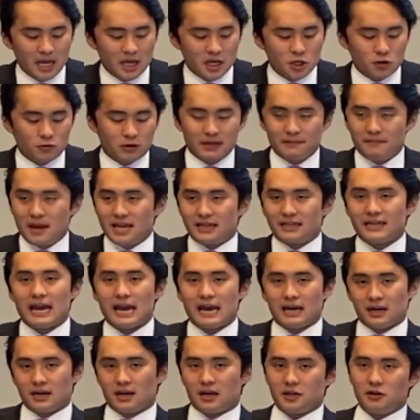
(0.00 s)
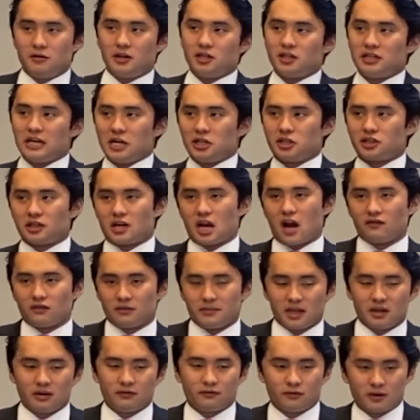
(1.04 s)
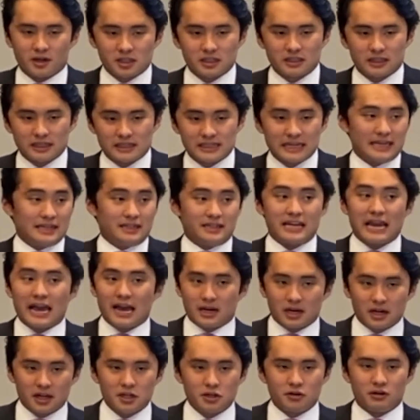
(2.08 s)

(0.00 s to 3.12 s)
You can make Canada, you can change the government, for instance, in Canada,